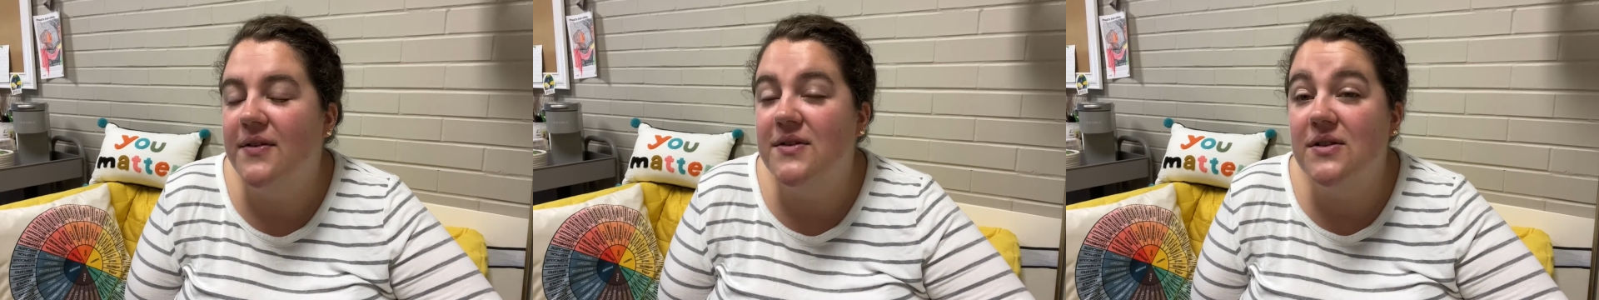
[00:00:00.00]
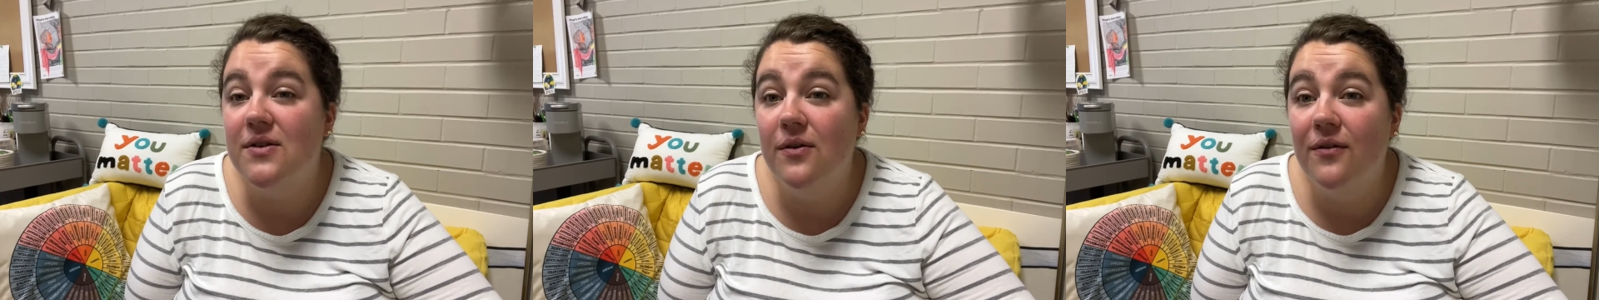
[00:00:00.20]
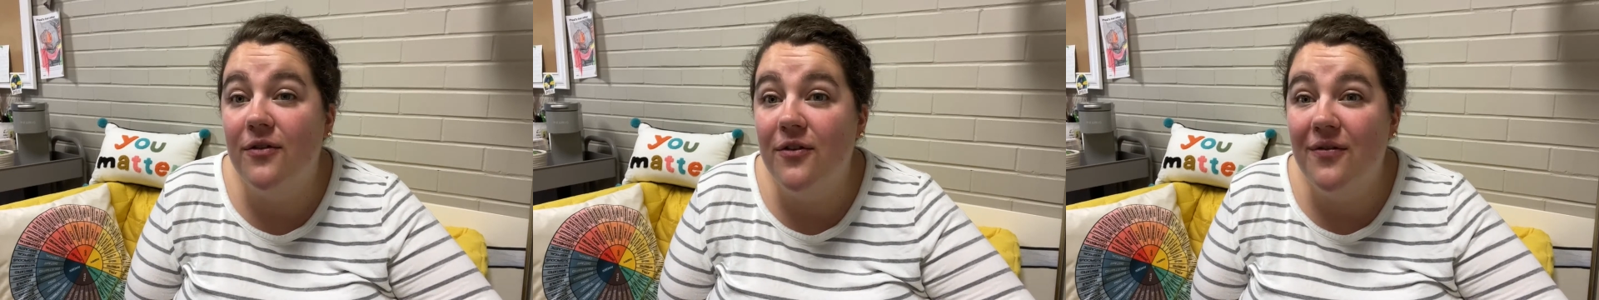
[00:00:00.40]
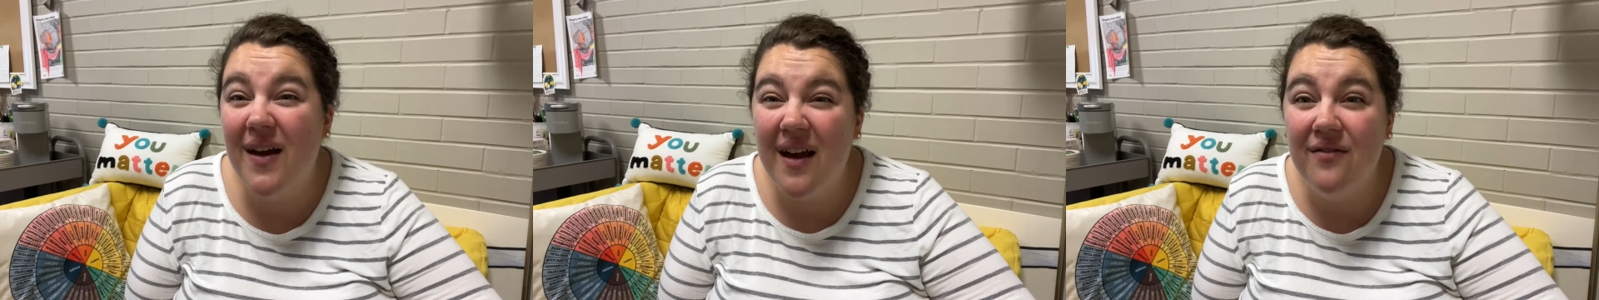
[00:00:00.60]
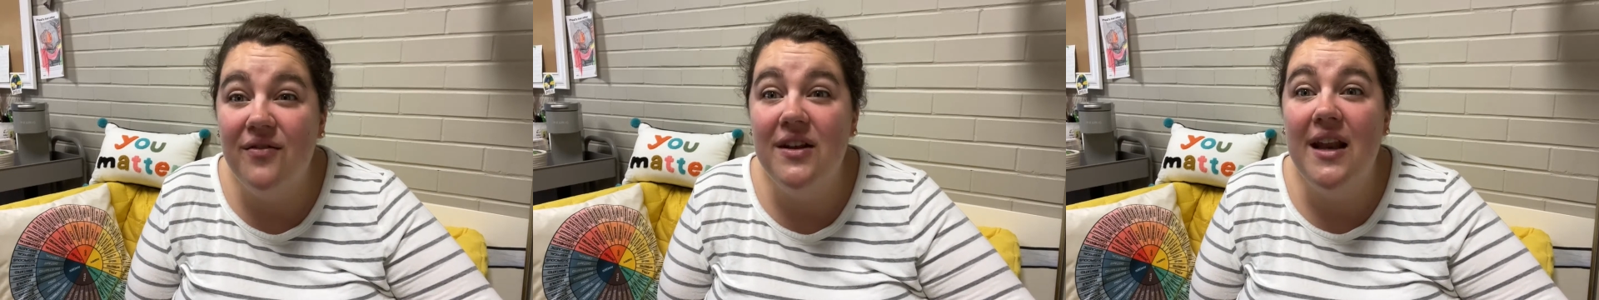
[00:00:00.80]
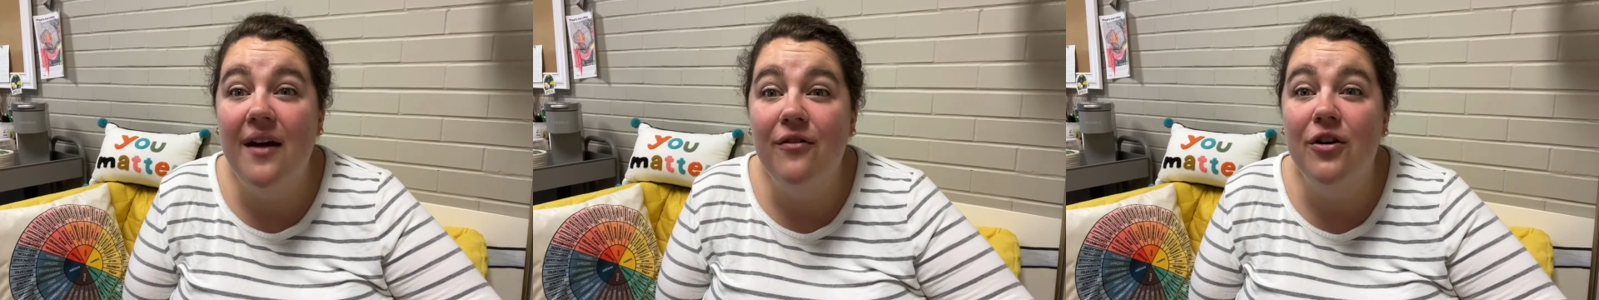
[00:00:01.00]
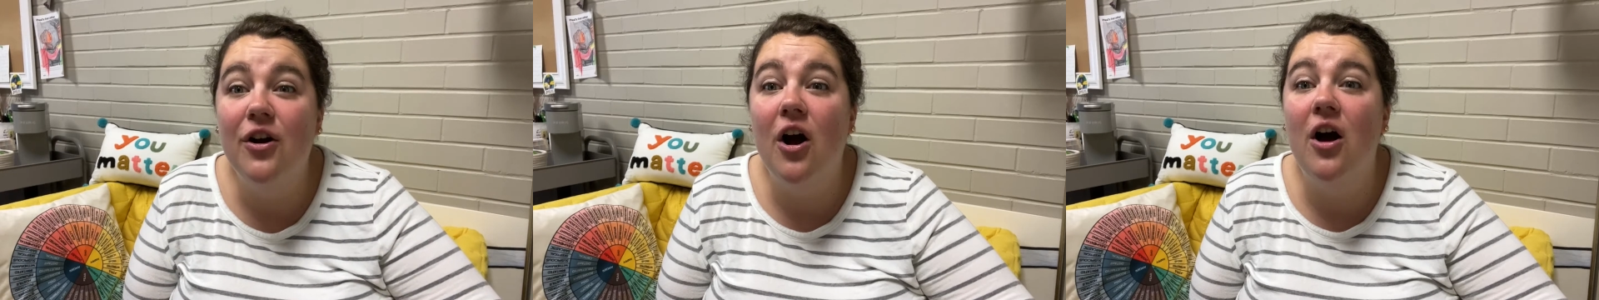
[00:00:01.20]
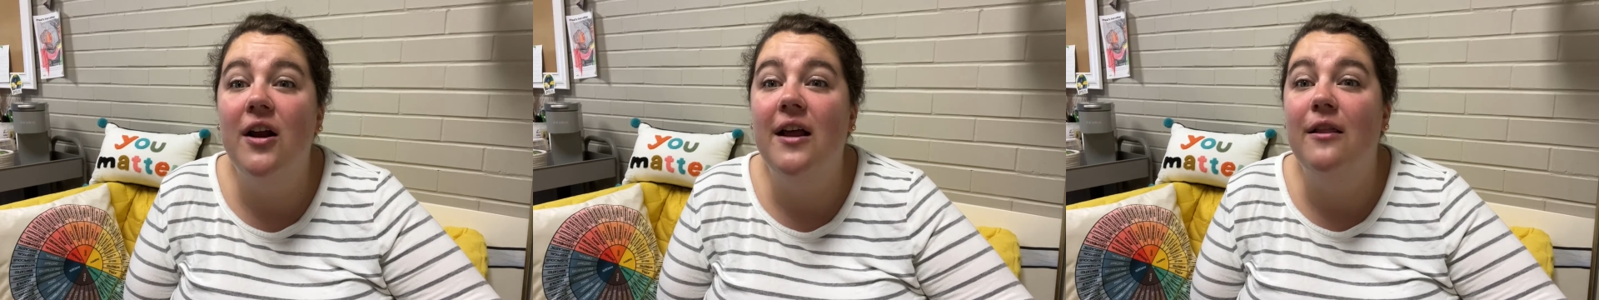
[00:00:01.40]
So if you've never
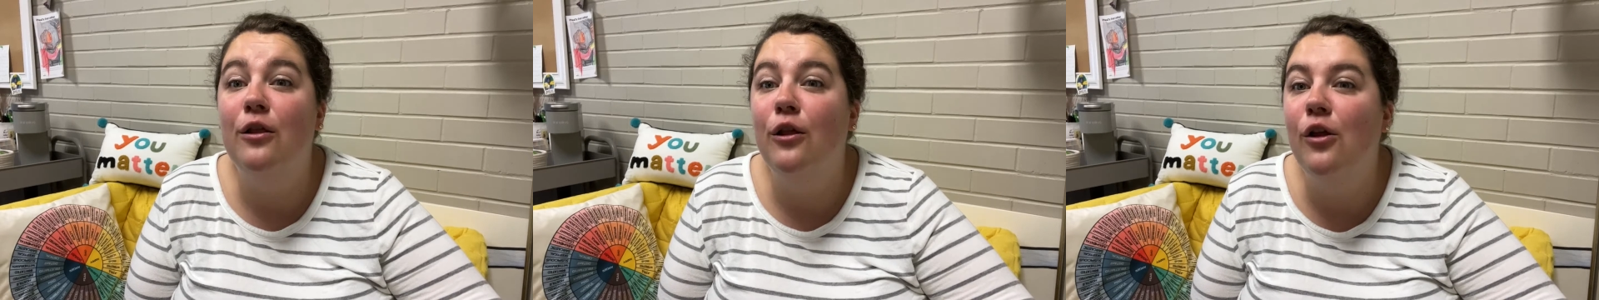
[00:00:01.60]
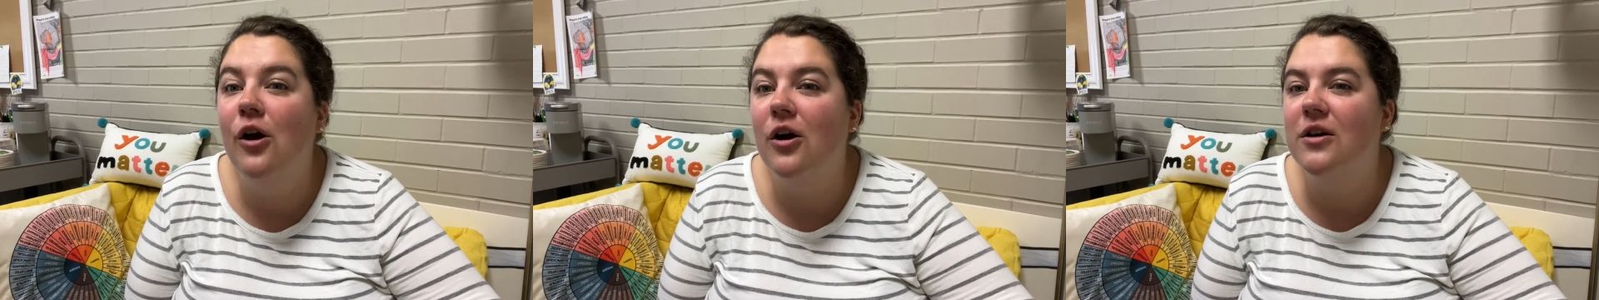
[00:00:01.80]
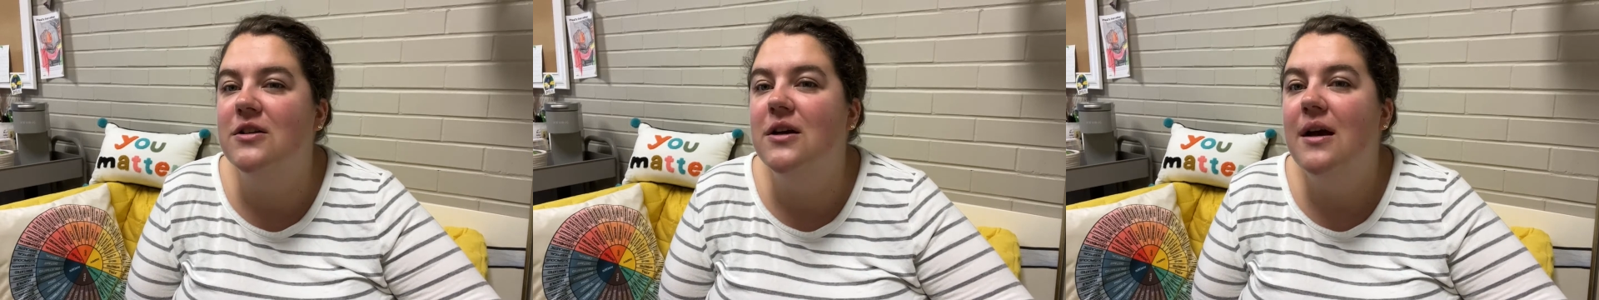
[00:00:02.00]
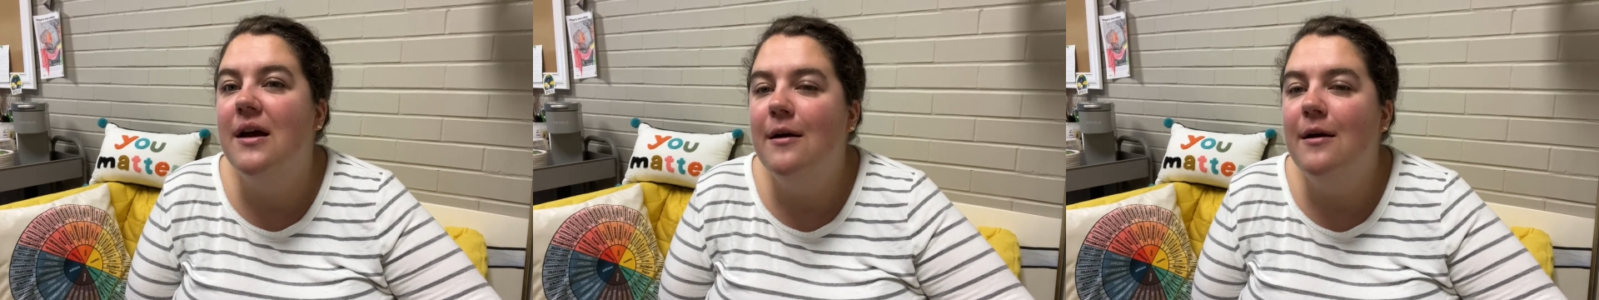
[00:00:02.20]
gone and looked,